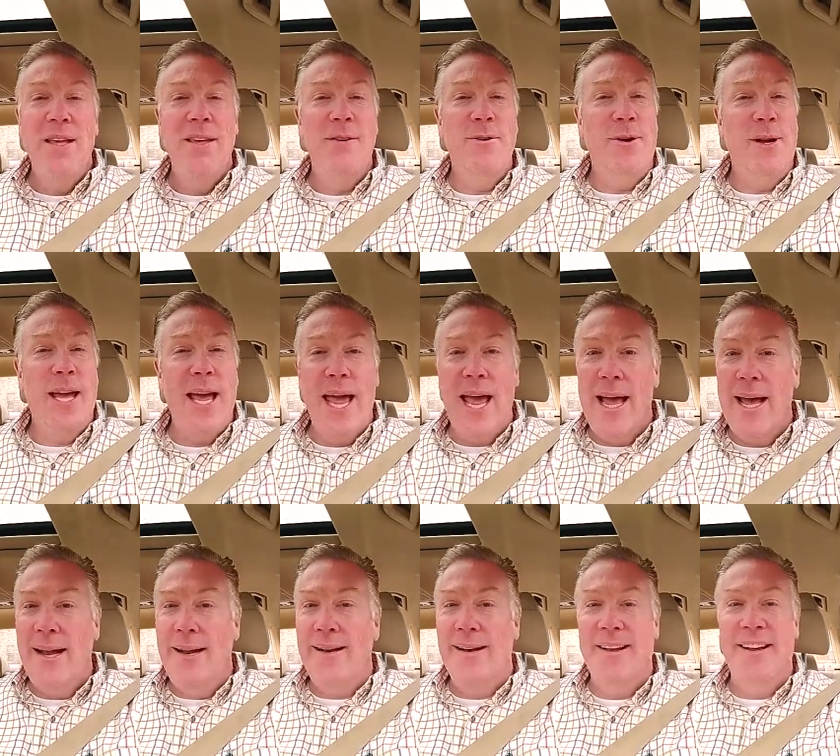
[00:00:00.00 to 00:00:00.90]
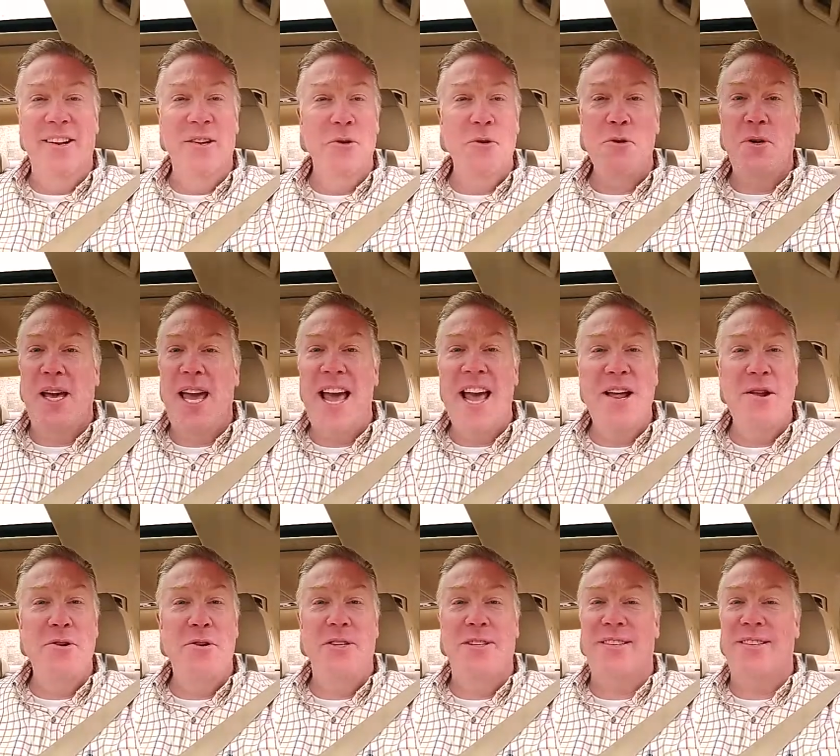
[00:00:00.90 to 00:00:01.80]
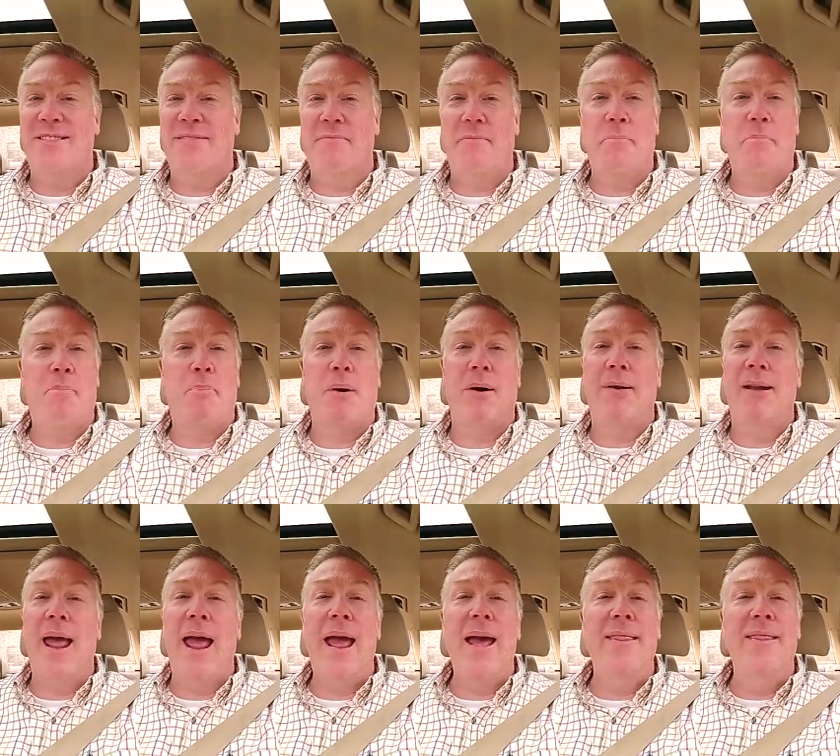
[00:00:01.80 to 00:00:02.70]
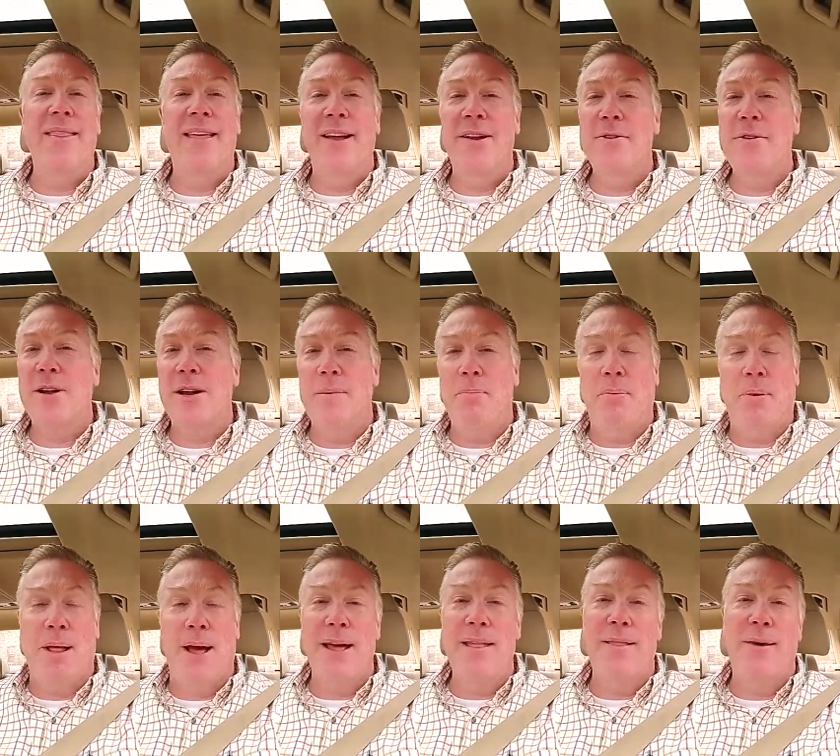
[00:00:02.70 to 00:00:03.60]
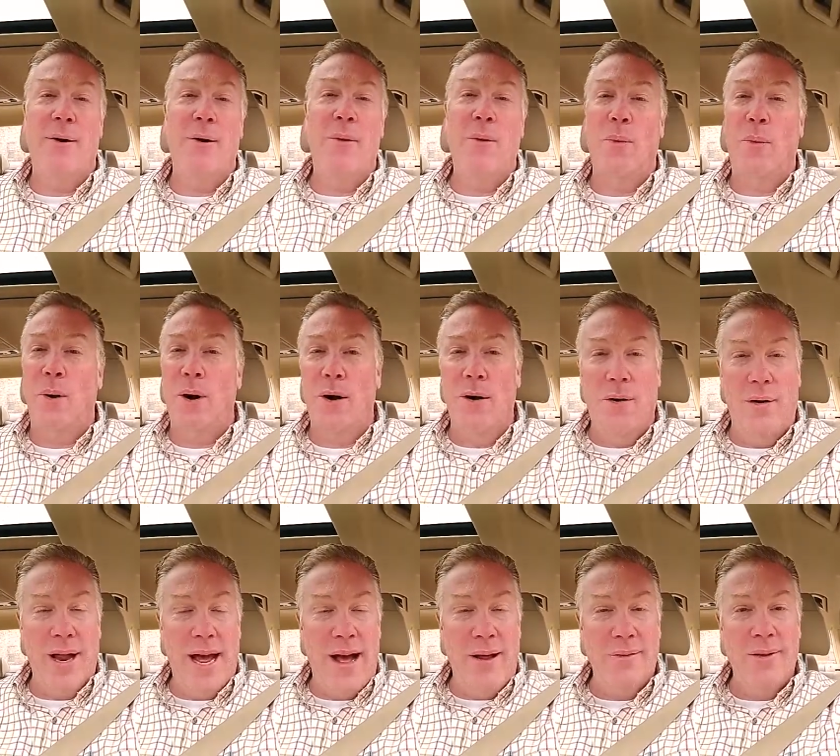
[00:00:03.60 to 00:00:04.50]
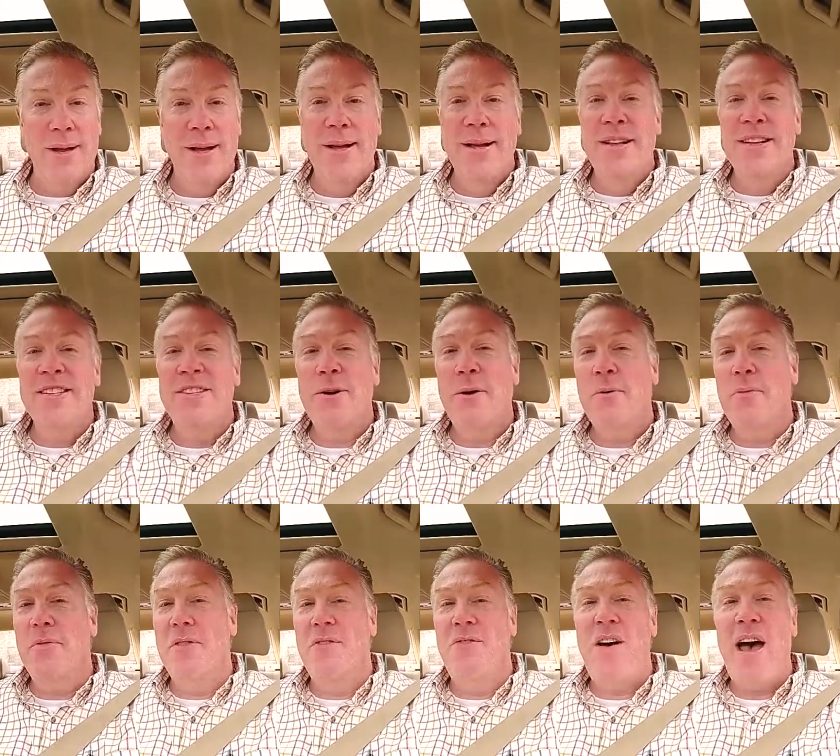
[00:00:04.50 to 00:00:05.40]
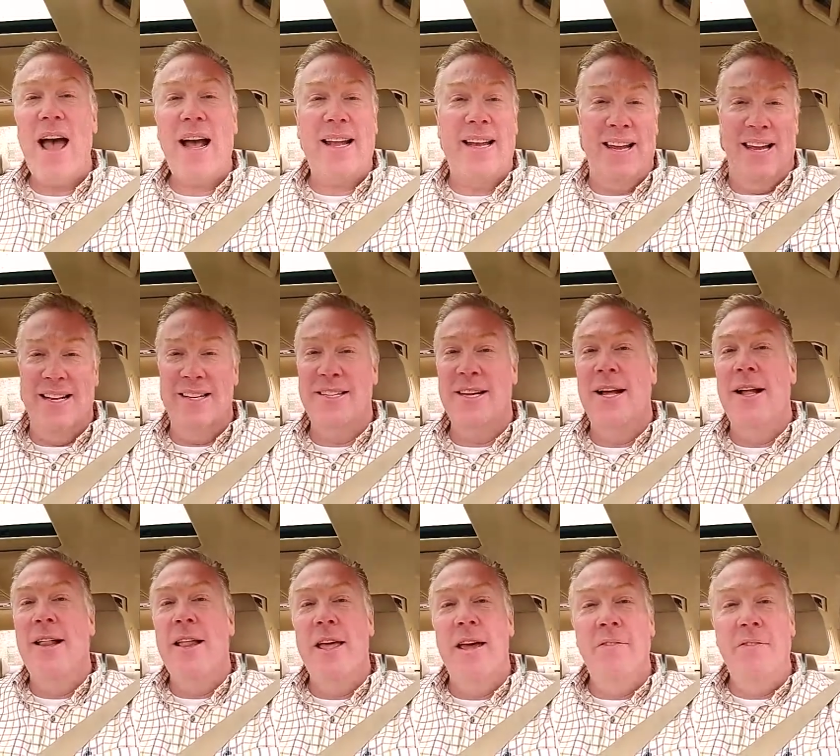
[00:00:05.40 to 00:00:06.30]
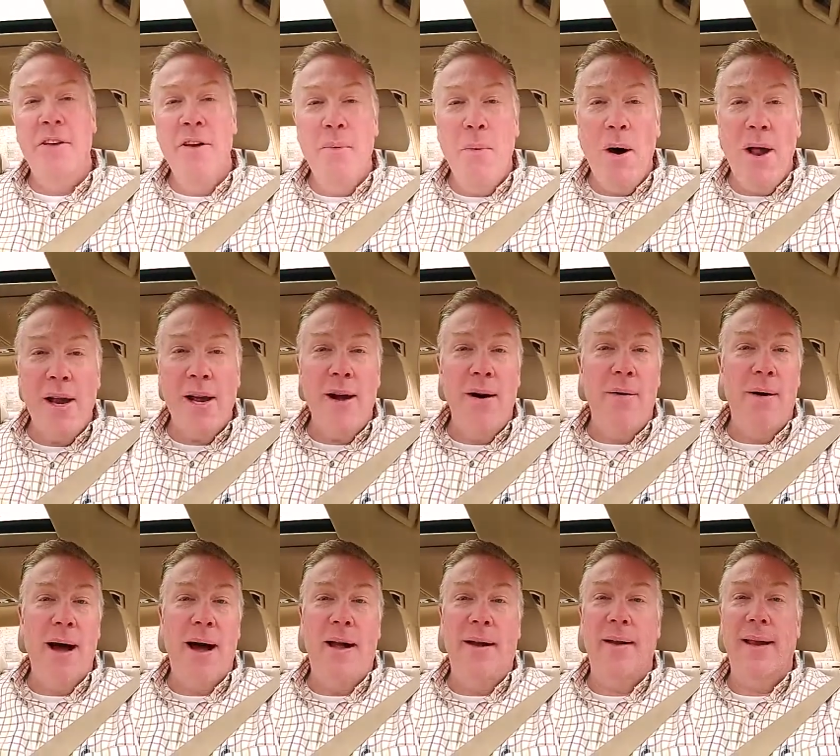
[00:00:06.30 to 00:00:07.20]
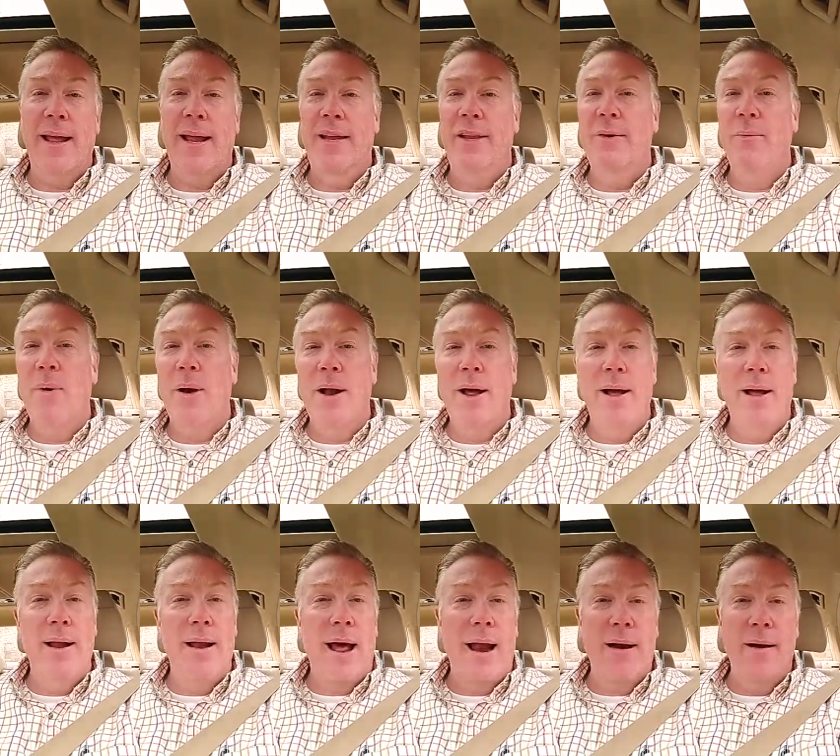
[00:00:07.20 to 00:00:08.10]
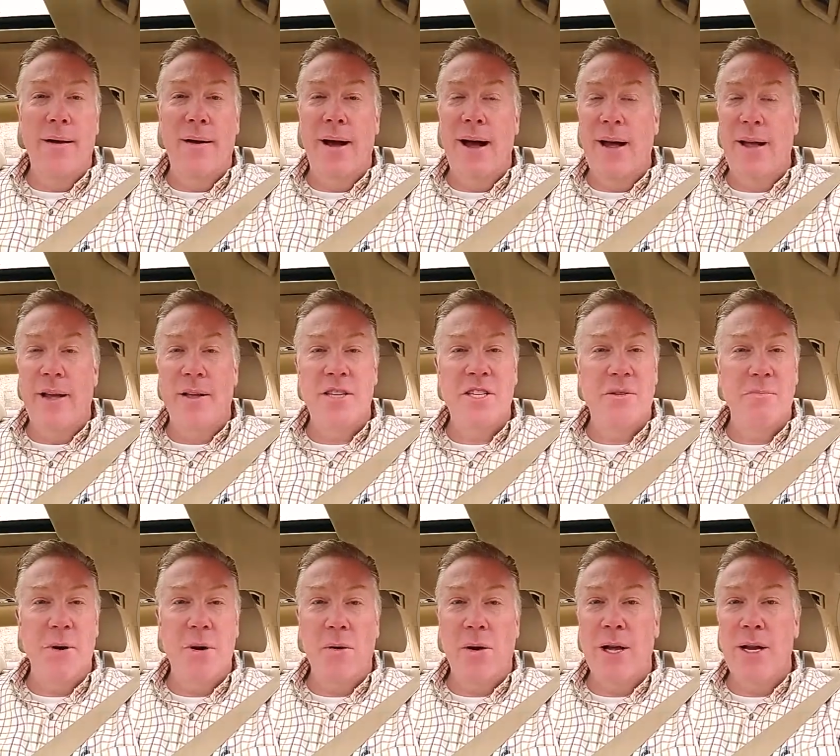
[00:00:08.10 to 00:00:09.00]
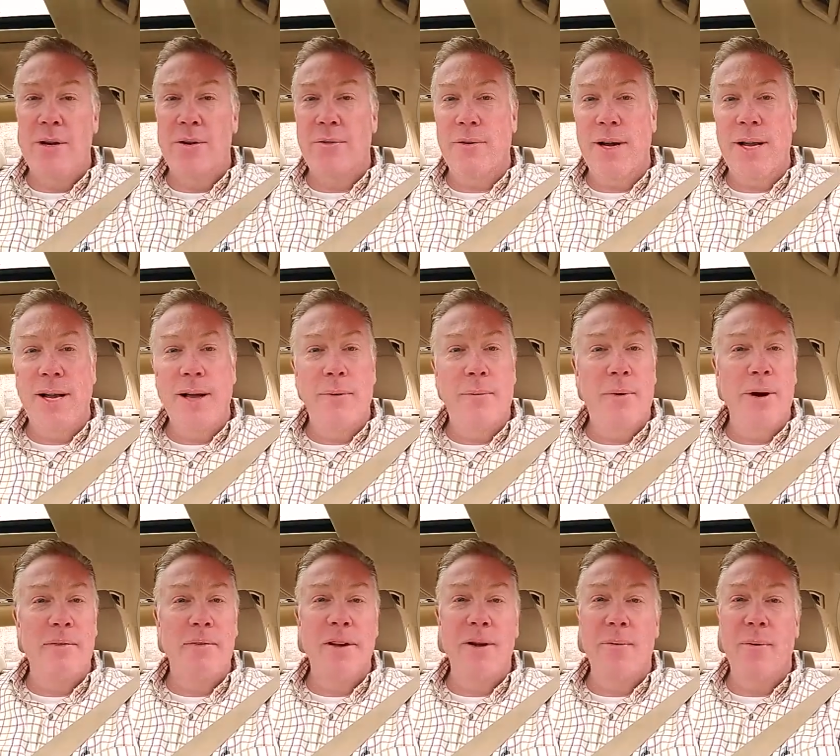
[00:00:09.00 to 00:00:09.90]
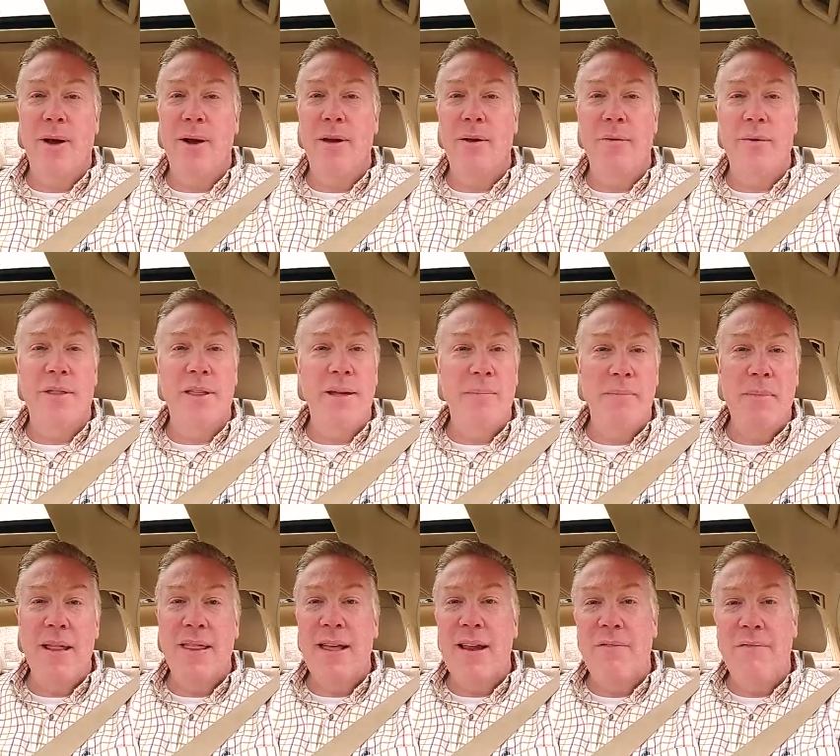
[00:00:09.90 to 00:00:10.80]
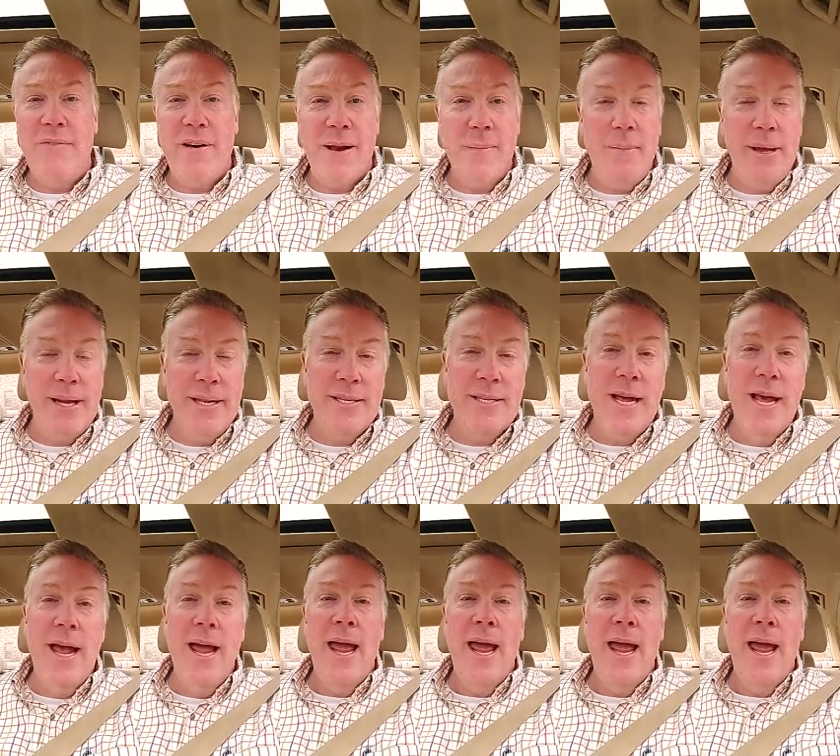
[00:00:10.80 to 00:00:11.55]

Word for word: You can't you can't just pretend that you're going to plan the whole world out. So the fact is, if you want to go out and you want to, I don't know how you smoke it, drink it, whatever you want to do with the methamphetamines,